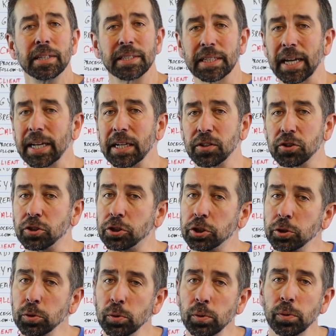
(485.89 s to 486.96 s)
to kind of
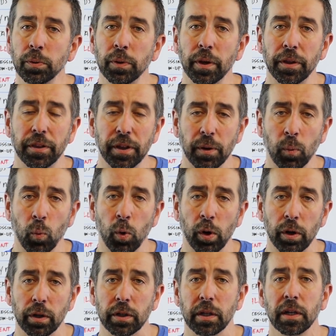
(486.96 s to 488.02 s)
do the
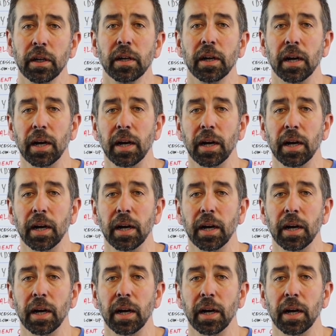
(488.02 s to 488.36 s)
work